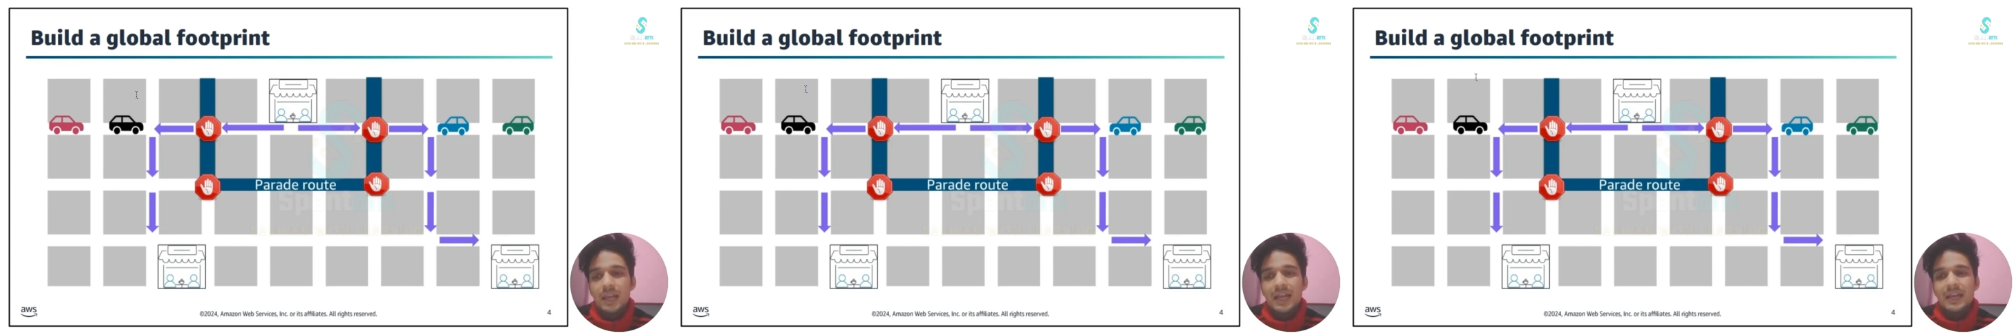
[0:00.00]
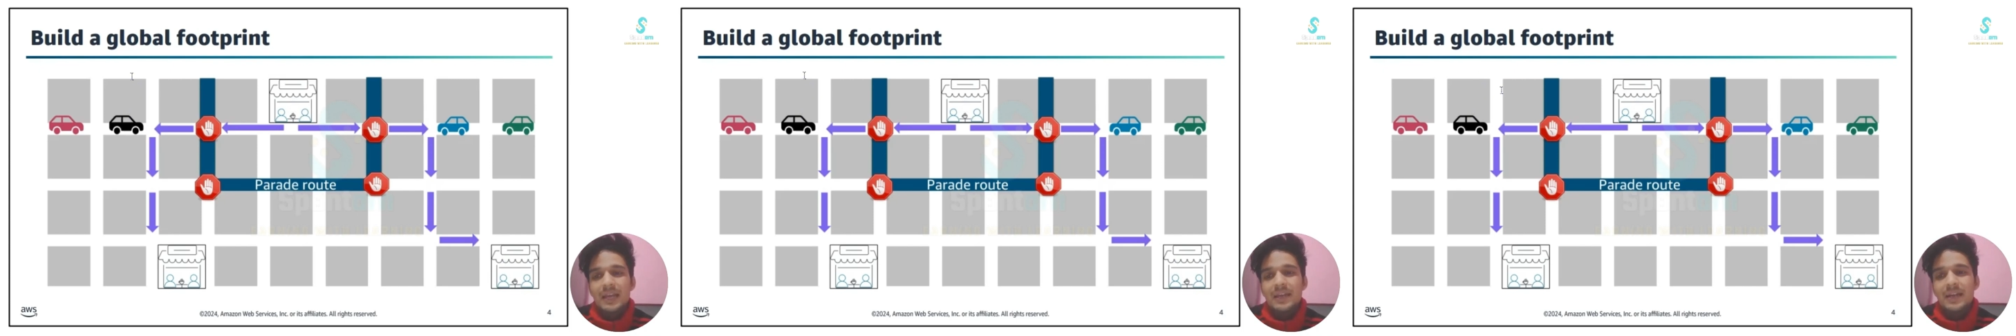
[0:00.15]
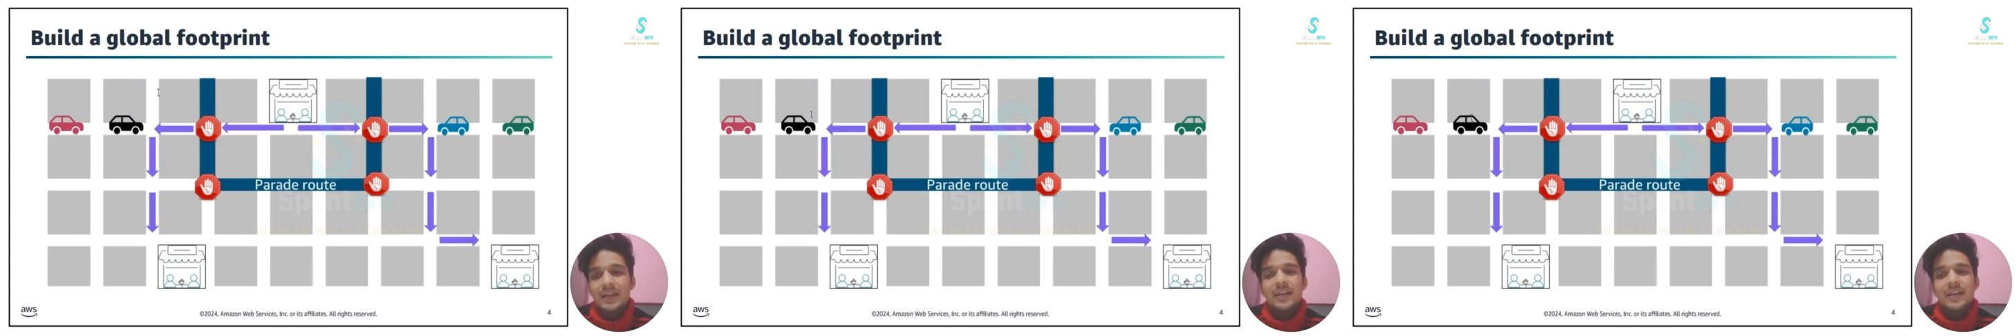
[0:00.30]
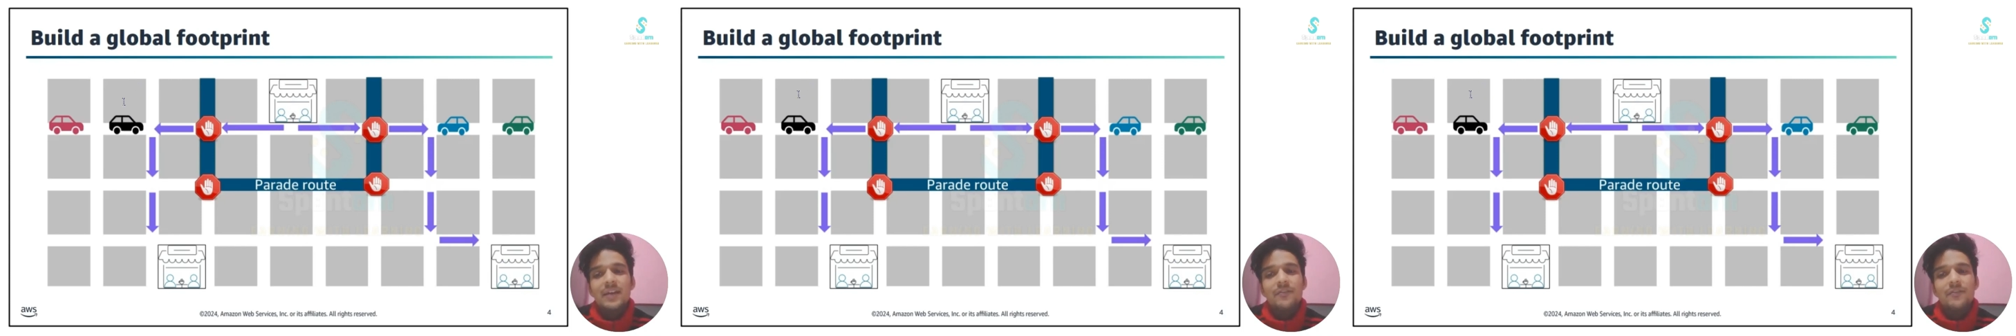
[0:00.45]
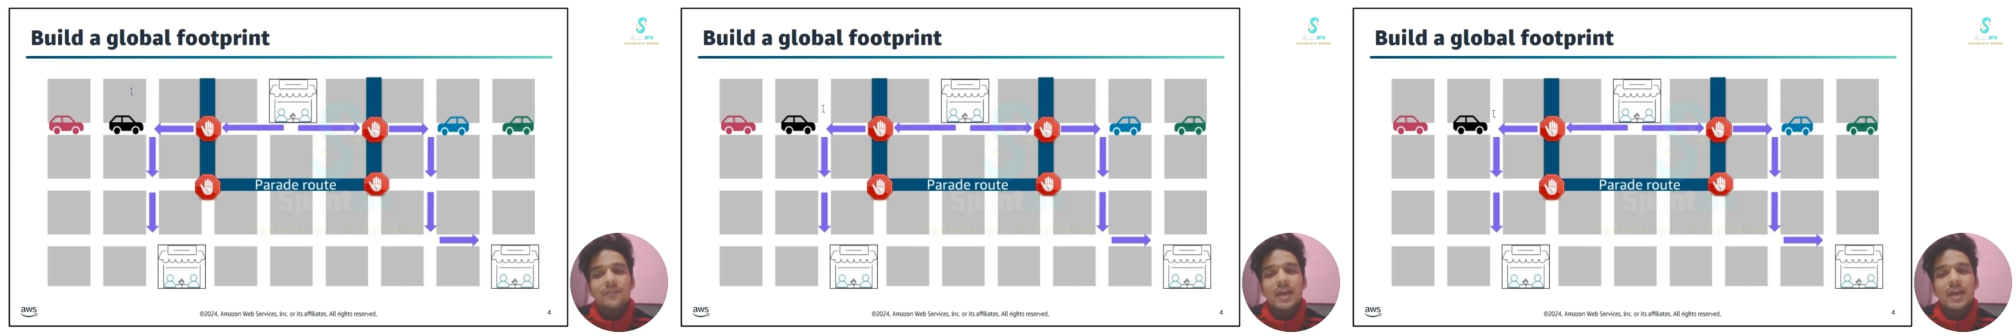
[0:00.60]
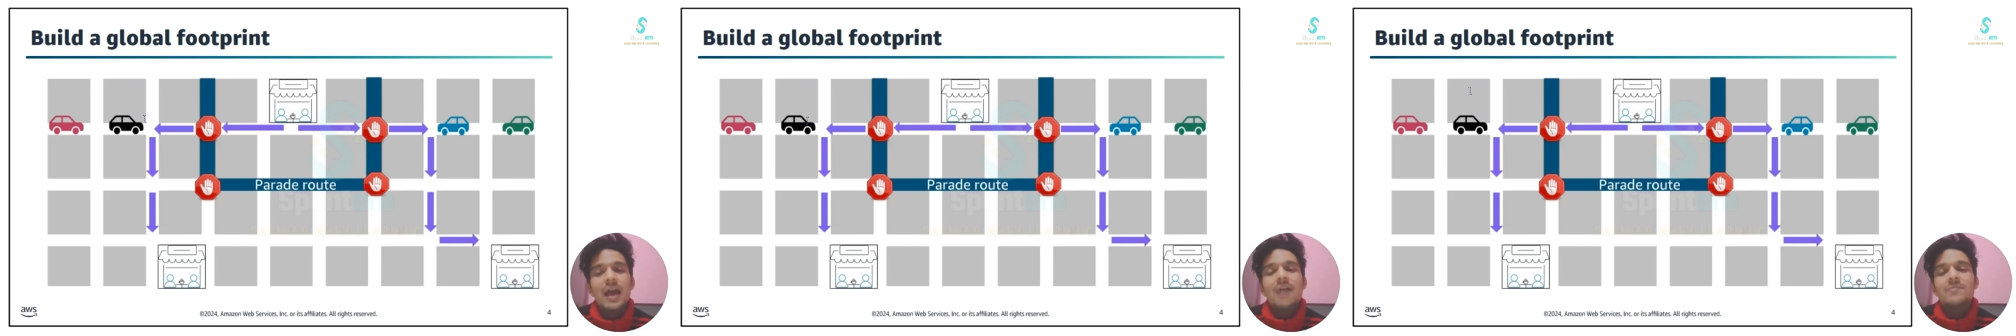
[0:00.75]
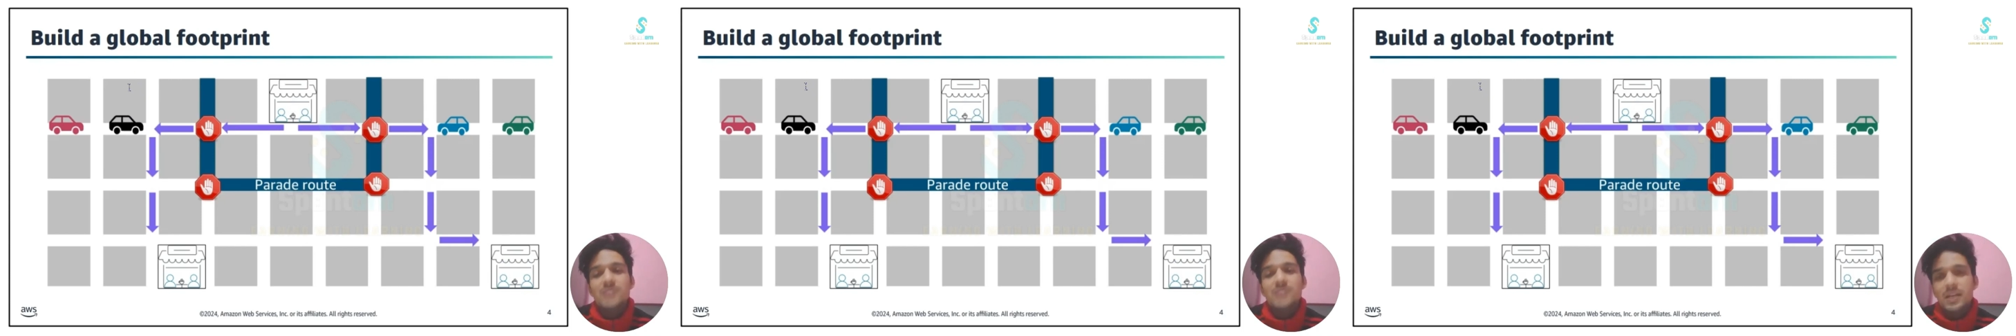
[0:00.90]
Like in India
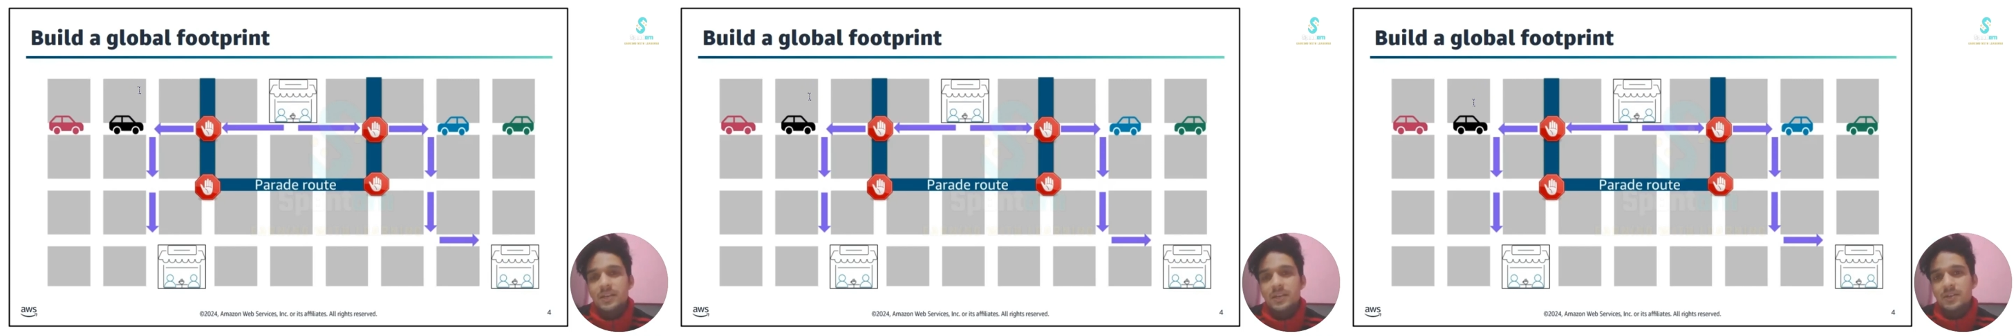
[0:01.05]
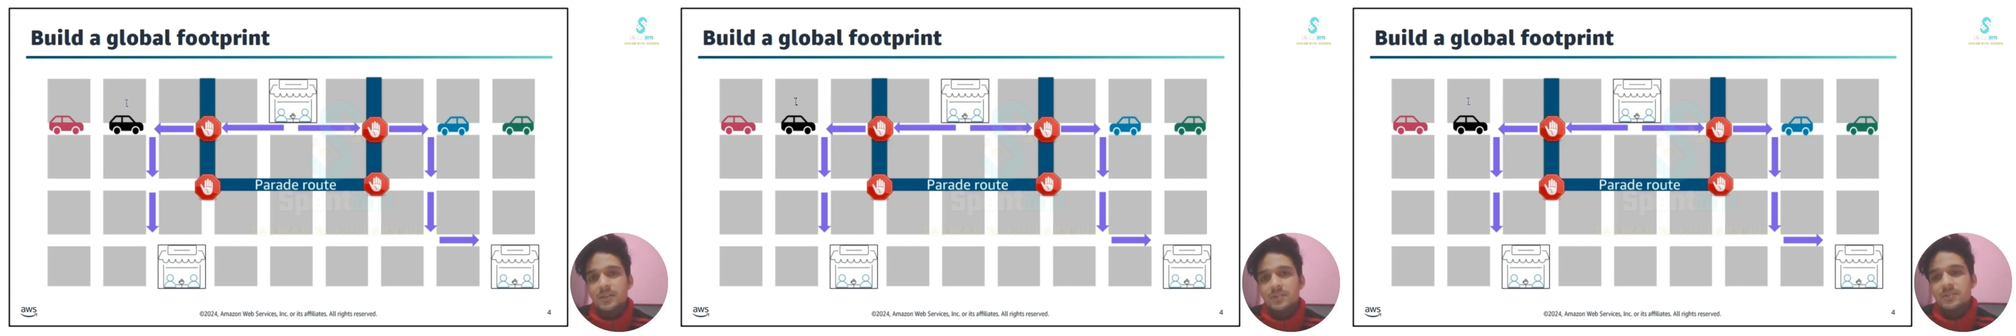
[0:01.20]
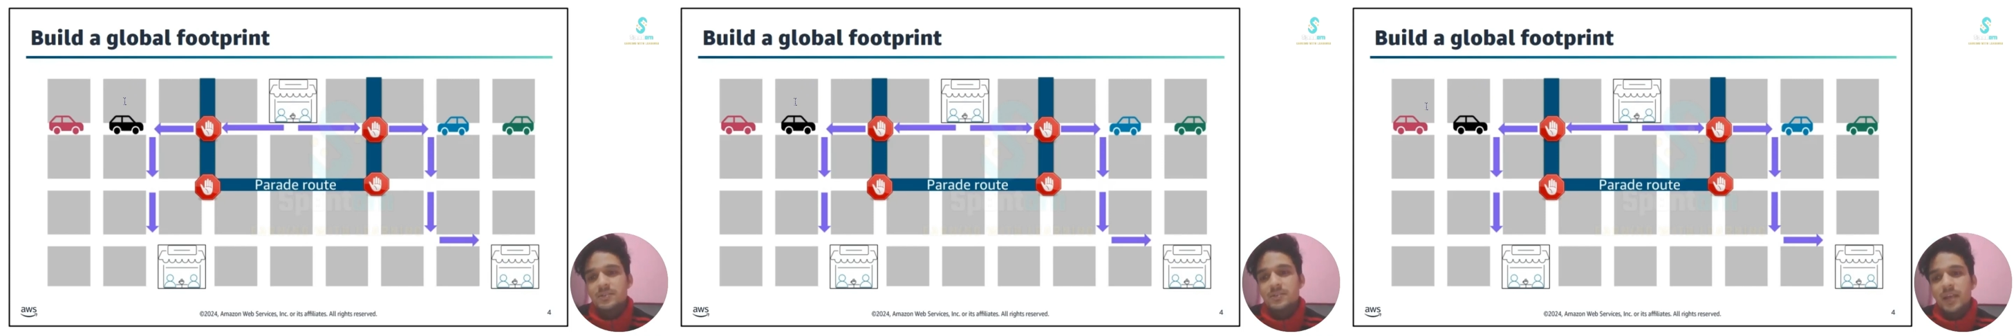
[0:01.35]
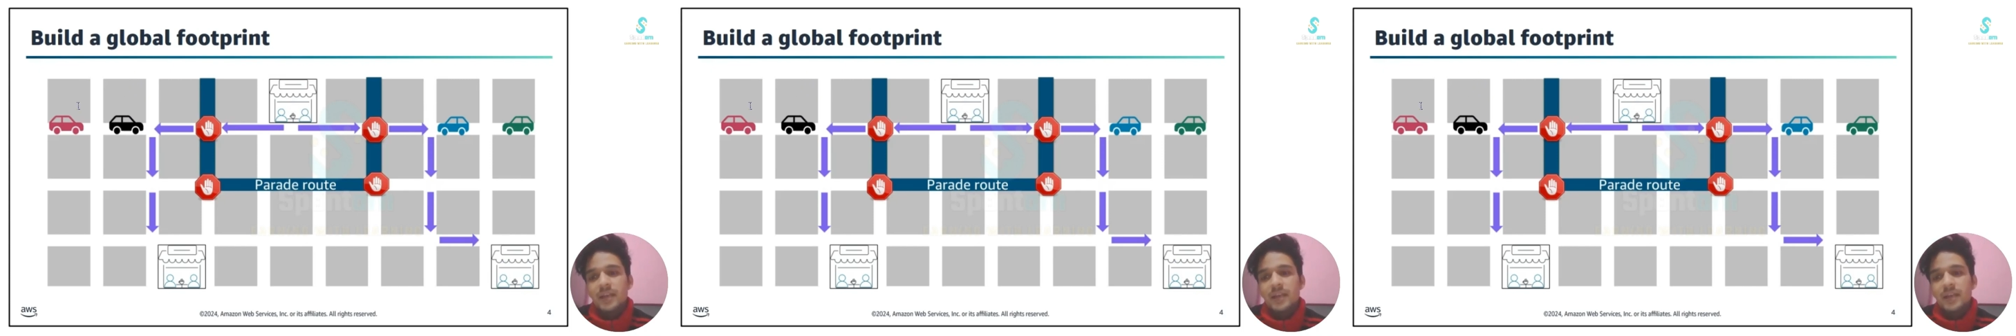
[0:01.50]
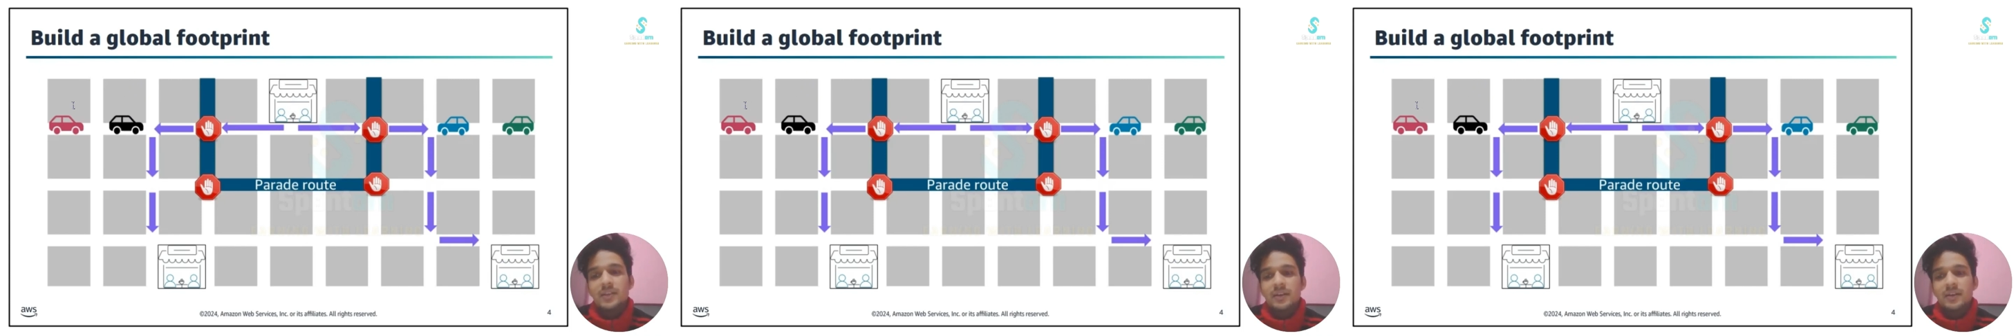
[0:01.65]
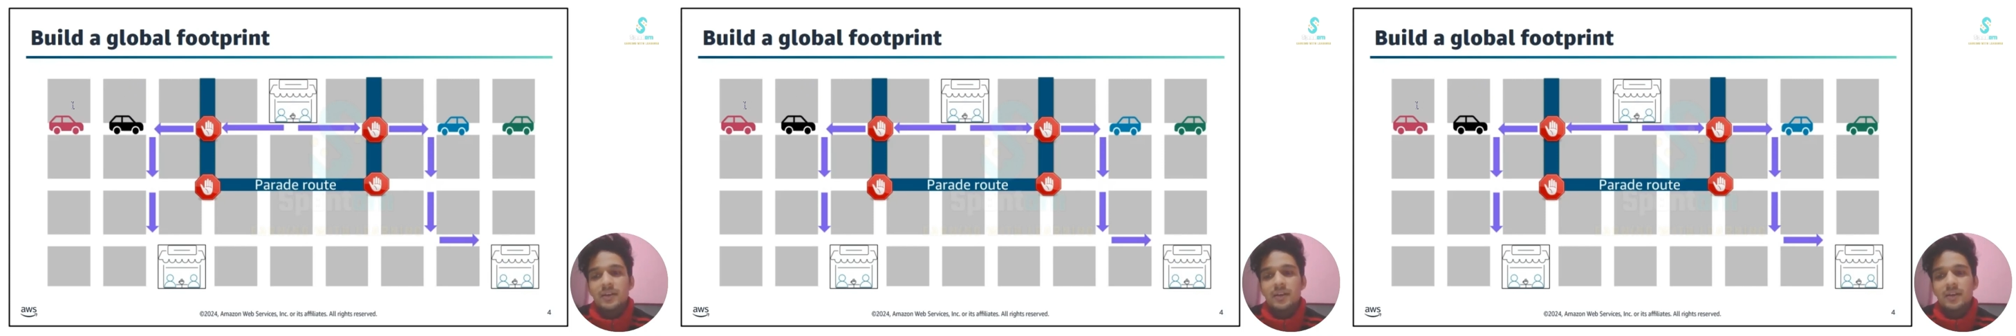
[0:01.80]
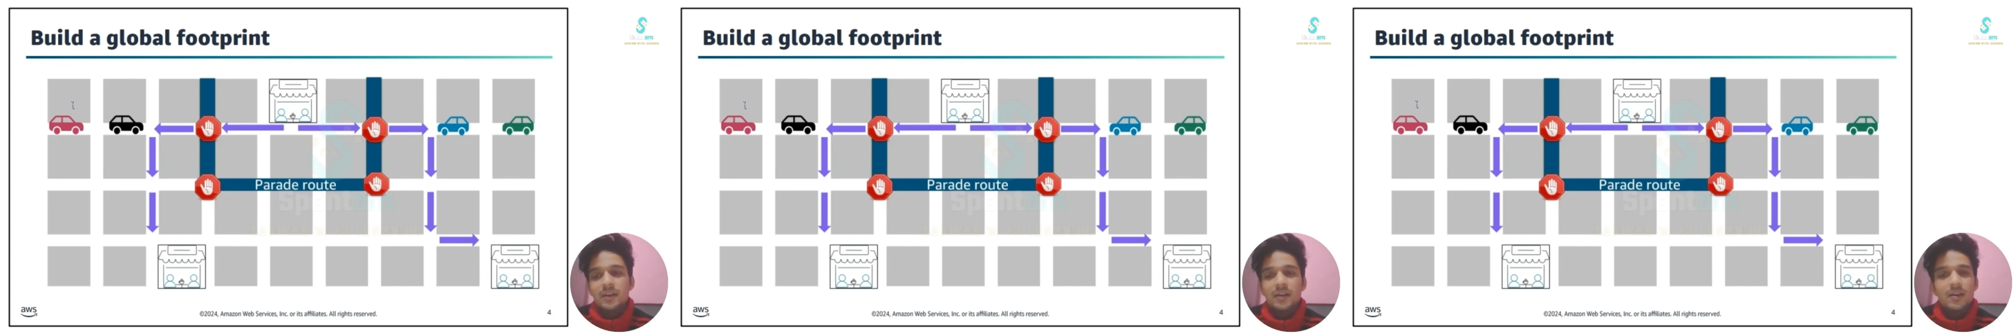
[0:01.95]
we have sectors,
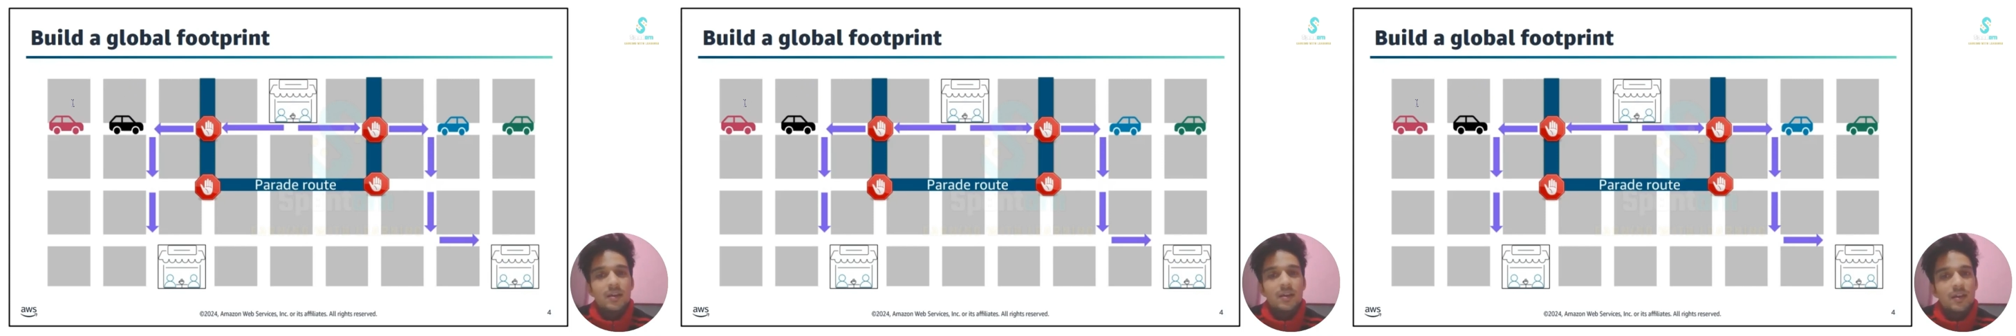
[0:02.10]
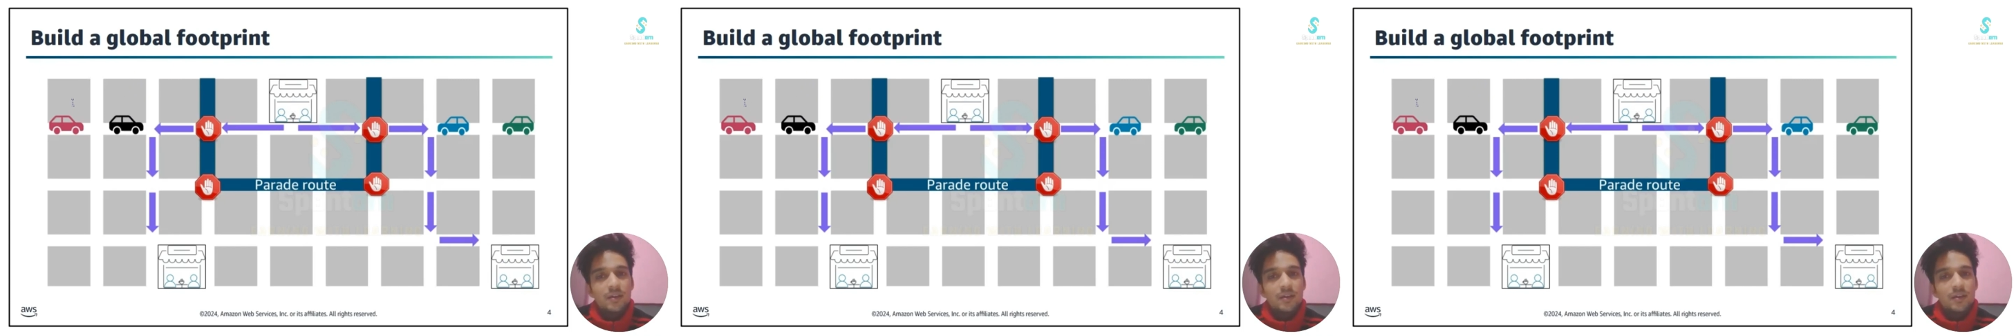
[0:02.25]
sector